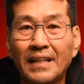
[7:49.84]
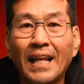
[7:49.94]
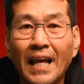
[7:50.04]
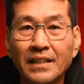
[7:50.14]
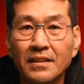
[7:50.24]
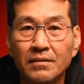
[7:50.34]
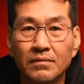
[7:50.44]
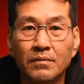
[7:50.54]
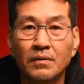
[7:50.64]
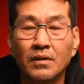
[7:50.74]
They liked it.
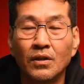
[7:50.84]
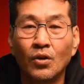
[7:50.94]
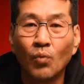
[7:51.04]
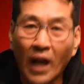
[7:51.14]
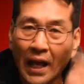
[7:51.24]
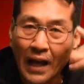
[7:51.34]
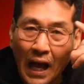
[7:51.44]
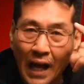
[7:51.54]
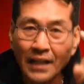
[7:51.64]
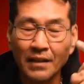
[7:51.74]
What
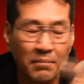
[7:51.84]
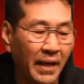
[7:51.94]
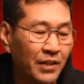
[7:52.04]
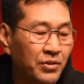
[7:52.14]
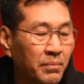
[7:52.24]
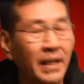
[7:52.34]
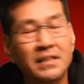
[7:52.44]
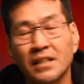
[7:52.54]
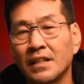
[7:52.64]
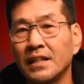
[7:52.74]
I, I imagine
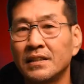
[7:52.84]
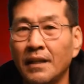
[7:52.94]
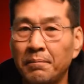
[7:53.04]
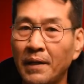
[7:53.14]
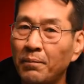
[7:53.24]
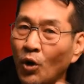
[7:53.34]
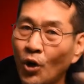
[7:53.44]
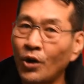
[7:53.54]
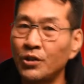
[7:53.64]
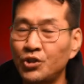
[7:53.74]
basically is that people
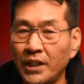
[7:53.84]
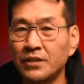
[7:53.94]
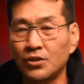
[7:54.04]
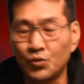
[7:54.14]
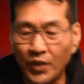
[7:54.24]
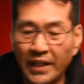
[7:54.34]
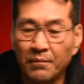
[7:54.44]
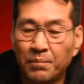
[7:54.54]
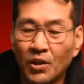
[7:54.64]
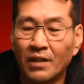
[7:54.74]
heard Jesus
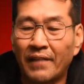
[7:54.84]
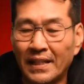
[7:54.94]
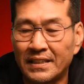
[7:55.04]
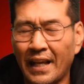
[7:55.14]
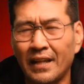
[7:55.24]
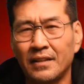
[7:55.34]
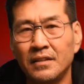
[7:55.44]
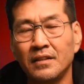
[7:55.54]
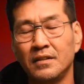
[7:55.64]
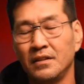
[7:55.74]
reading book of
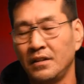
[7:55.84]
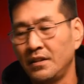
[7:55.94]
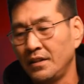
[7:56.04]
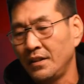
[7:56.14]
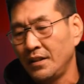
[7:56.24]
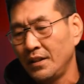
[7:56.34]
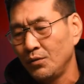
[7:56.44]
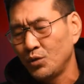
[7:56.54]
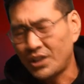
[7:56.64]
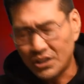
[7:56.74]
Isaiah,
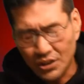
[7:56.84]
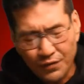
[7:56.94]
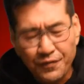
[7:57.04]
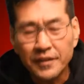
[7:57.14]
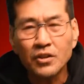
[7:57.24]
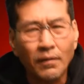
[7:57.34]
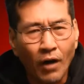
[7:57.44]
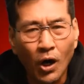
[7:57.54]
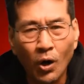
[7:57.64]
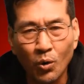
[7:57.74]
which is just filled of
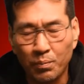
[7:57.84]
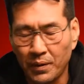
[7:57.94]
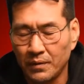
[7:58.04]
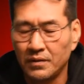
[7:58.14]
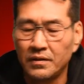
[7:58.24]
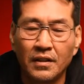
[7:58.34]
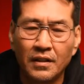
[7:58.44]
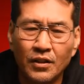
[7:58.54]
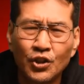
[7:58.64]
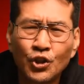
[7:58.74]
hope,
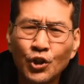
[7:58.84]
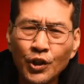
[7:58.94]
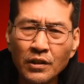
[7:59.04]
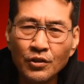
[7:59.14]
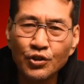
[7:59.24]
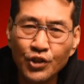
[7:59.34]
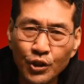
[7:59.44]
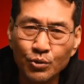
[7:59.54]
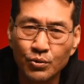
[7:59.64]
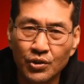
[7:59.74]
good
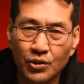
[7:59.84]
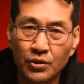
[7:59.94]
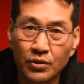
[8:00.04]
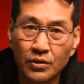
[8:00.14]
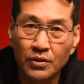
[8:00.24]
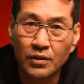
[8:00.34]
news,